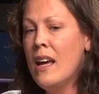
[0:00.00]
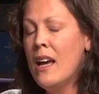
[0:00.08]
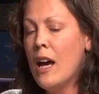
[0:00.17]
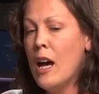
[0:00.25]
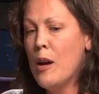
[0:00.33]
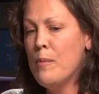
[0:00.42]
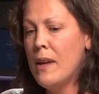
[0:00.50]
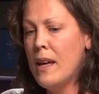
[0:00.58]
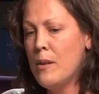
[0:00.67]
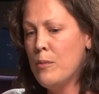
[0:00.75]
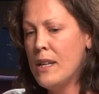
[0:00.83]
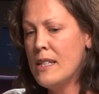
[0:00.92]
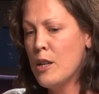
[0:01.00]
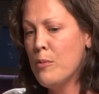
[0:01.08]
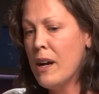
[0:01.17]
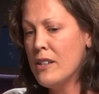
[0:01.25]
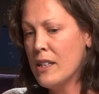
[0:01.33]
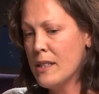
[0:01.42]
and we did a
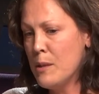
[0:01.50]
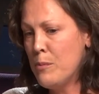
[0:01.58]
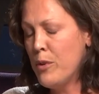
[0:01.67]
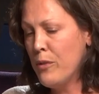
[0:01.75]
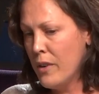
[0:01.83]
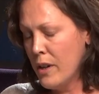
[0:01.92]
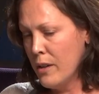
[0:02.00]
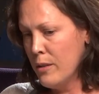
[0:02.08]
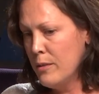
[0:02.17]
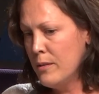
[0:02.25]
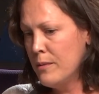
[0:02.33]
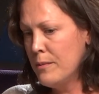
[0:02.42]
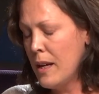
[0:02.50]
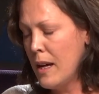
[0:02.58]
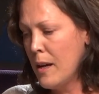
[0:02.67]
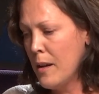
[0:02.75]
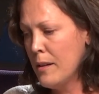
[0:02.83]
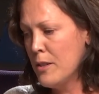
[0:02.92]
project in Peru
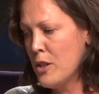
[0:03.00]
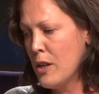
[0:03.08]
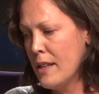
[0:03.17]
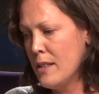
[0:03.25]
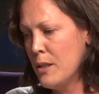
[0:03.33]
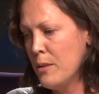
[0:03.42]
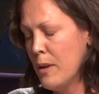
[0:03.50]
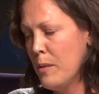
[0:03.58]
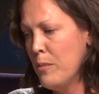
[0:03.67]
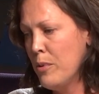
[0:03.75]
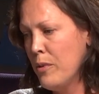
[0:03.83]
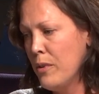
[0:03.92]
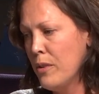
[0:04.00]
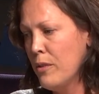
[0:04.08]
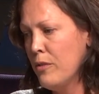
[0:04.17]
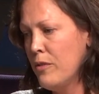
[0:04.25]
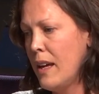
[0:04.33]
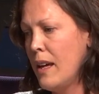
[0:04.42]
trying to
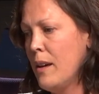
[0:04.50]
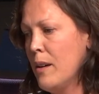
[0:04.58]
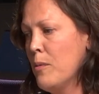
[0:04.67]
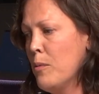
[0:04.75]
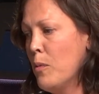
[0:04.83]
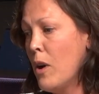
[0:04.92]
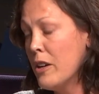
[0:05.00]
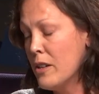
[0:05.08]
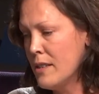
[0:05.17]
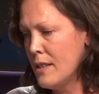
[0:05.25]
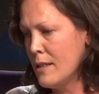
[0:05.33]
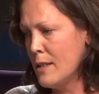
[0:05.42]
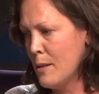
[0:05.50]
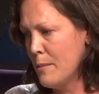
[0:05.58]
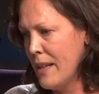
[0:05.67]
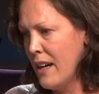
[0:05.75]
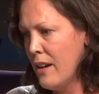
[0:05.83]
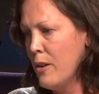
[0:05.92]
improve a water system
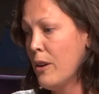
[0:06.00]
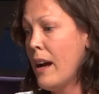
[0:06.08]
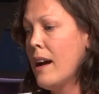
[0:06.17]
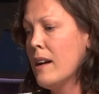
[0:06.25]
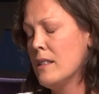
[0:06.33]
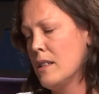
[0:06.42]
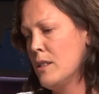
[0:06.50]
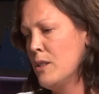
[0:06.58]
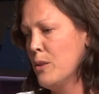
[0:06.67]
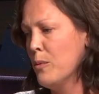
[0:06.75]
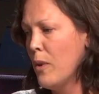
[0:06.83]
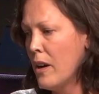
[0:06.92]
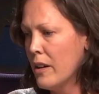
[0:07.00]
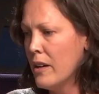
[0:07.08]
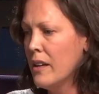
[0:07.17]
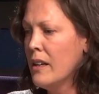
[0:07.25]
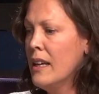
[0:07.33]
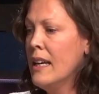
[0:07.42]
there, or access to
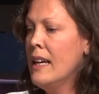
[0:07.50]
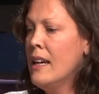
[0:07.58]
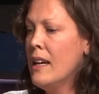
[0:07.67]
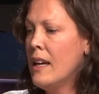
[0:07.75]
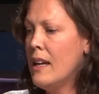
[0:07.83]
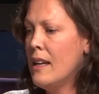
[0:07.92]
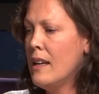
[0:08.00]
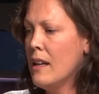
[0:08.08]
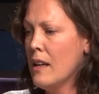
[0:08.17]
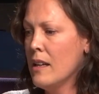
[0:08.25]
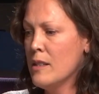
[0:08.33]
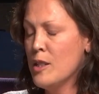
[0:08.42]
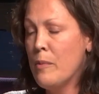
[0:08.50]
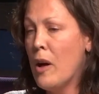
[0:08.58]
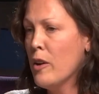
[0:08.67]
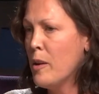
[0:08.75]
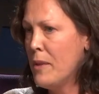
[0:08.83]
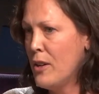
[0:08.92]
water in a small
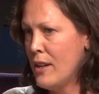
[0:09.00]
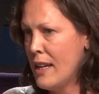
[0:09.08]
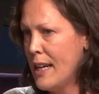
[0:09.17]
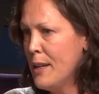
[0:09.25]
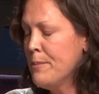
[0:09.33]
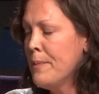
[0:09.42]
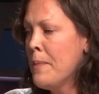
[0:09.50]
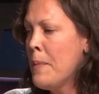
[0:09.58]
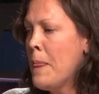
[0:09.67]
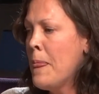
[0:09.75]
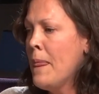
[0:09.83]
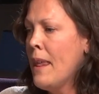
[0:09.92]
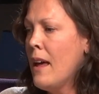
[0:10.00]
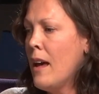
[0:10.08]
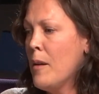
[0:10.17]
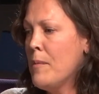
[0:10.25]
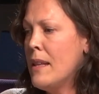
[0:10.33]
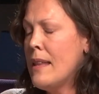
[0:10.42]
community.
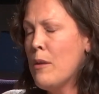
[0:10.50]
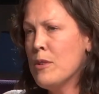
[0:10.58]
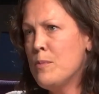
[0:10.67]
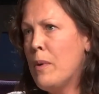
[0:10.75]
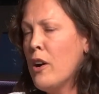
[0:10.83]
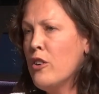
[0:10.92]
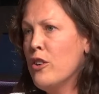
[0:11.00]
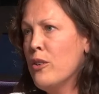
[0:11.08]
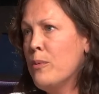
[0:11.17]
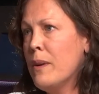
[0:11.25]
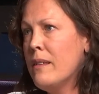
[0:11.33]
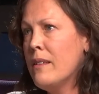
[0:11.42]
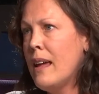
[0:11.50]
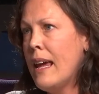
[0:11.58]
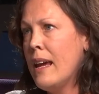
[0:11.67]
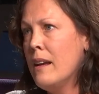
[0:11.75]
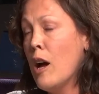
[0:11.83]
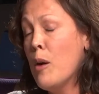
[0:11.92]
And that was partnered with
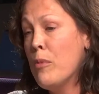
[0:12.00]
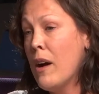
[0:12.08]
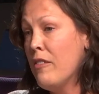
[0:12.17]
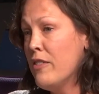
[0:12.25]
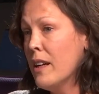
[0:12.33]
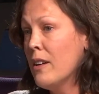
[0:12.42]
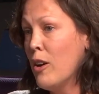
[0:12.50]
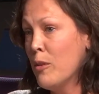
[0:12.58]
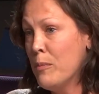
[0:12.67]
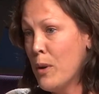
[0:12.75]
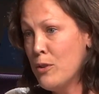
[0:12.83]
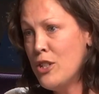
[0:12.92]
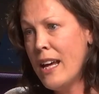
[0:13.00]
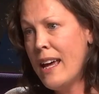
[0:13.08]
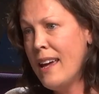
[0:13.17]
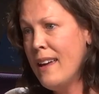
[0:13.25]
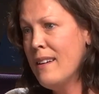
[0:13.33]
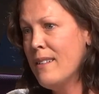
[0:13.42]
a nonprofit called
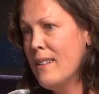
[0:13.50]
Moche.